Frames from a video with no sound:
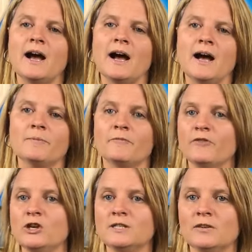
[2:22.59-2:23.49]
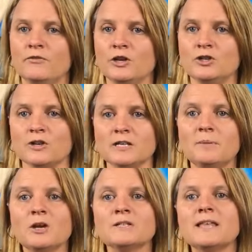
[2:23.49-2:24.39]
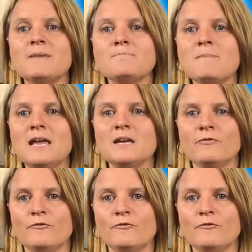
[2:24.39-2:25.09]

for use in food and drinks because they meet